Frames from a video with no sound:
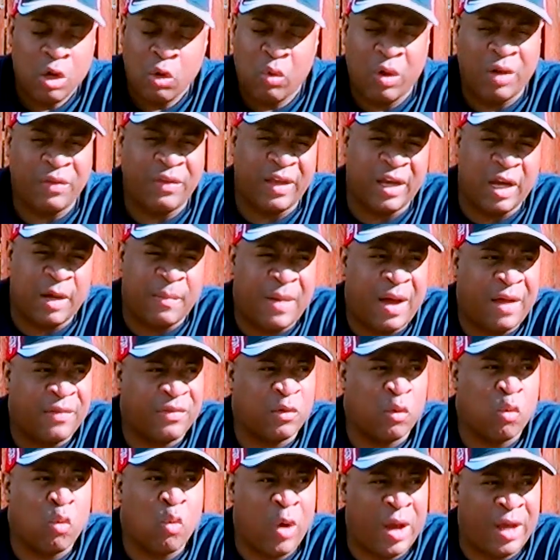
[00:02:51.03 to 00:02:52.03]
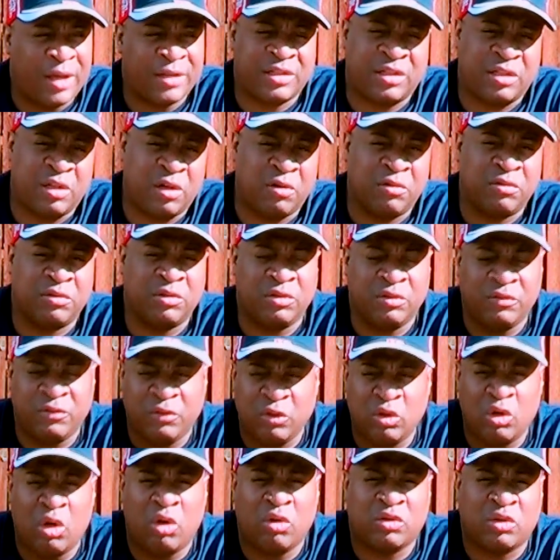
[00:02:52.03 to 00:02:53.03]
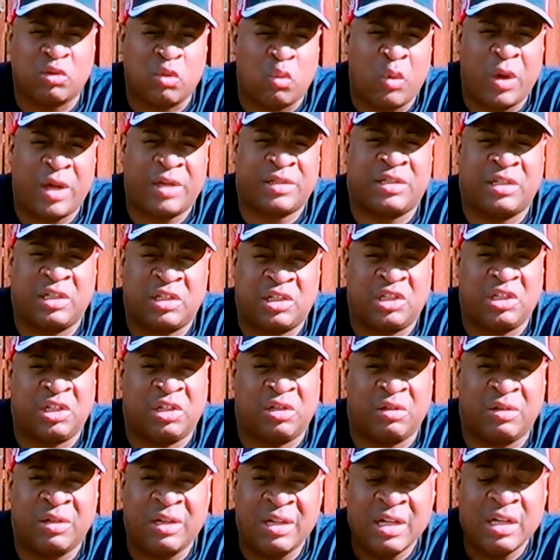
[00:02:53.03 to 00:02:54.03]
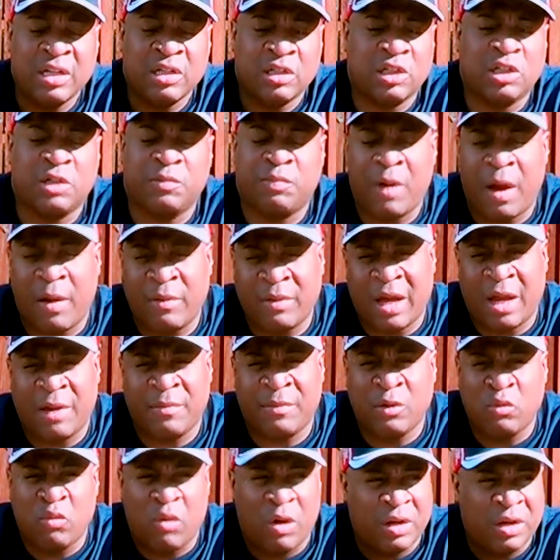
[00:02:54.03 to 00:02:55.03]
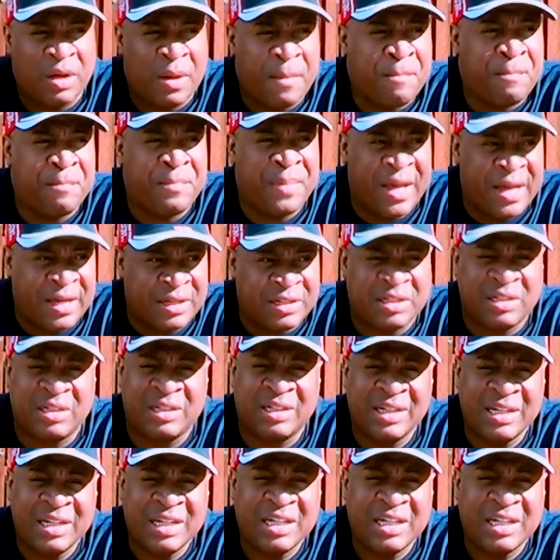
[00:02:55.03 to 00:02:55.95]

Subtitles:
One thing about the West, though, you know, the West this year, this has probably got to be one of the best